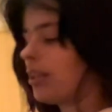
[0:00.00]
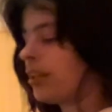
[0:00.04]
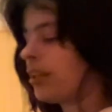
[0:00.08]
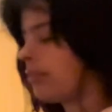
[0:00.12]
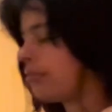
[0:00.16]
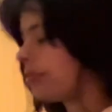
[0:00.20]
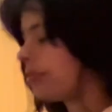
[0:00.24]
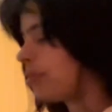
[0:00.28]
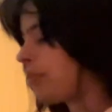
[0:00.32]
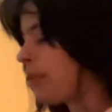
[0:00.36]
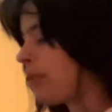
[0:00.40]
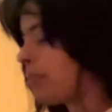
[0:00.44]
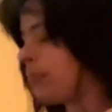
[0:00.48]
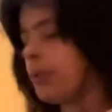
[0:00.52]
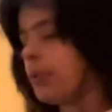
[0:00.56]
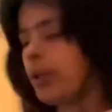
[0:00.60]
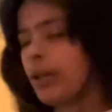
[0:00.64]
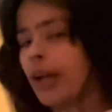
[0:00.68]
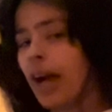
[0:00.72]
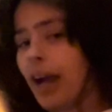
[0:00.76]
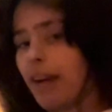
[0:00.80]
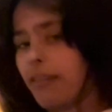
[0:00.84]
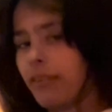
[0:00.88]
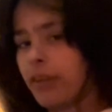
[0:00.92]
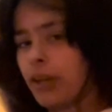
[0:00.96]
Remember,
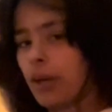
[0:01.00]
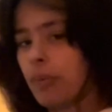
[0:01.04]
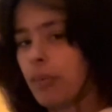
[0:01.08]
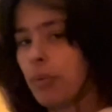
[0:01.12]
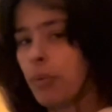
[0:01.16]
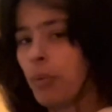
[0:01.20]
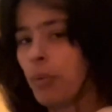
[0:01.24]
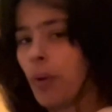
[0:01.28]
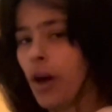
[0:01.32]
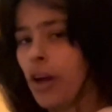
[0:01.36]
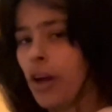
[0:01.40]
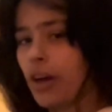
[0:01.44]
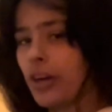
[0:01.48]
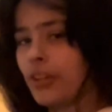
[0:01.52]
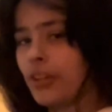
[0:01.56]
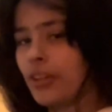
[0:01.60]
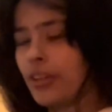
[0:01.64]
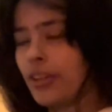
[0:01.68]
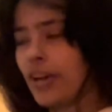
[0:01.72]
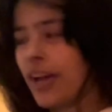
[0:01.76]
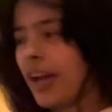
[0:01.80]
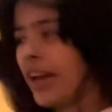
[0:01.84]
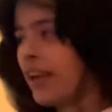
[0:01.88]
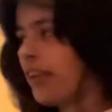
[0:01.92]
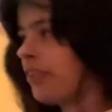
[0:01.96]
have a cup of water
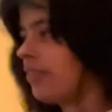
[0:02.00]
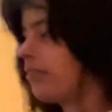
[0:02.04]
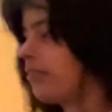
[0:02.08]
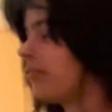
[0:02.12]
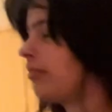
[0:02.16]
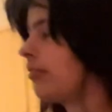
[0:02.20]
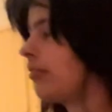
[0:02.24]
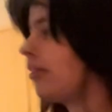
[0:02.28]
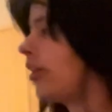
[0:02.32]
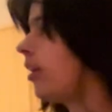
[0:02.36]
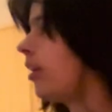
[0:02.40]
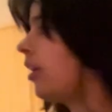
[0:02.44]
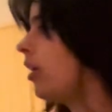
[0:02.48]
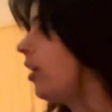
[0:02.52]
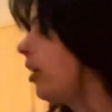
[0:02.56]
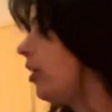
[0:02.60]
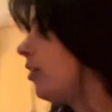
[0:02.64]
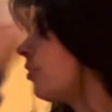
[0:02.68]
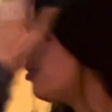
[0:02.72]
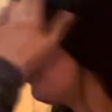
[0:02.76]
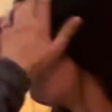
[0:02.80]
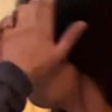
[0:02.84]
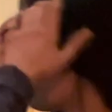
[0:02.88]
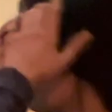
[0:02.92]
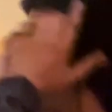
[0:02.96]
today.
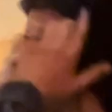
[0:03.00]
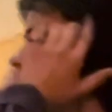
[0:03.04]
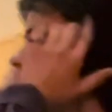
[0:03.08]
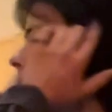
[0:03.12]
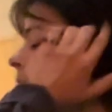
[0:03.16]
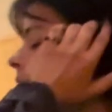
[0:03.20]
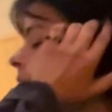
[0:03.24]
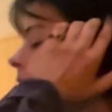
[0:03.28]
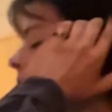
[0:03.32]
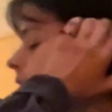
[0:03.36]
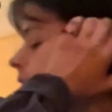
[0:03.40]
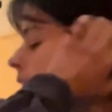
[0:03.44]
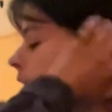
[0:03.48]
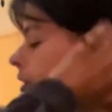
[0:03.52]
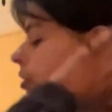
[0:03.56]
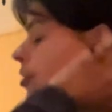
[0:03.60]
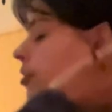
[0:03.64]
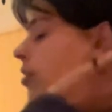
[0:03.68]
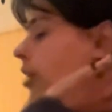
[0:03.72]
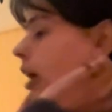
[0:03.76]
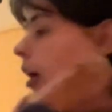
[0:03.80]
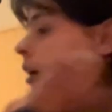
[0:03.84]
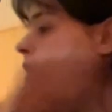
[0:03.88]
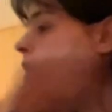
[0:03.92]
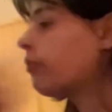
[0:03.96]
Do something for
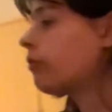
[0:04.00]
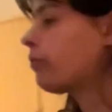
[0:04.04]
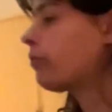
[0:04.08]
yourself.